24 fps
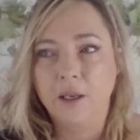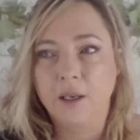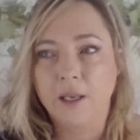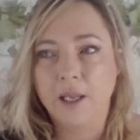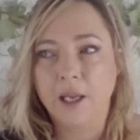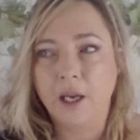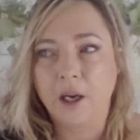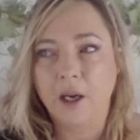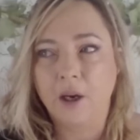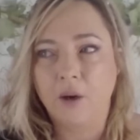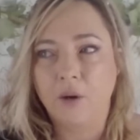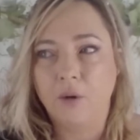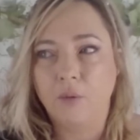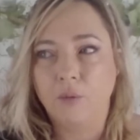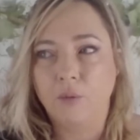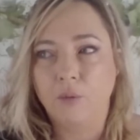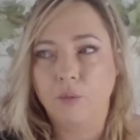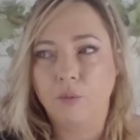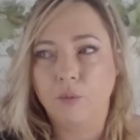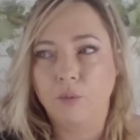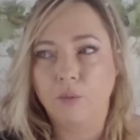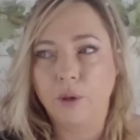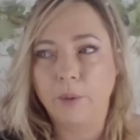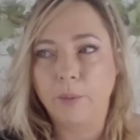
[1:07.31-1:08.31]

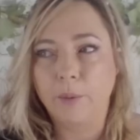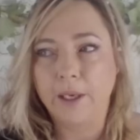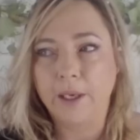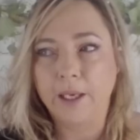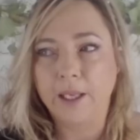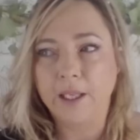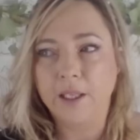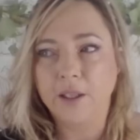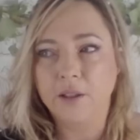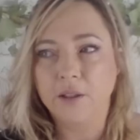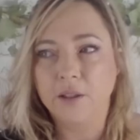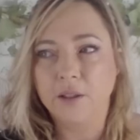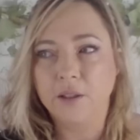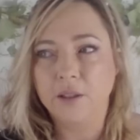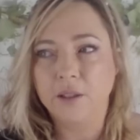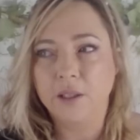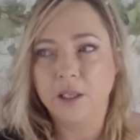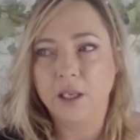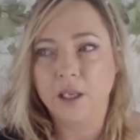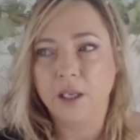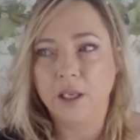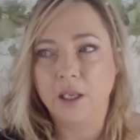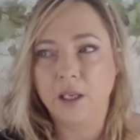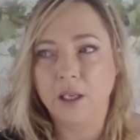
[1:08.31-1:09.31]
Now, we went in.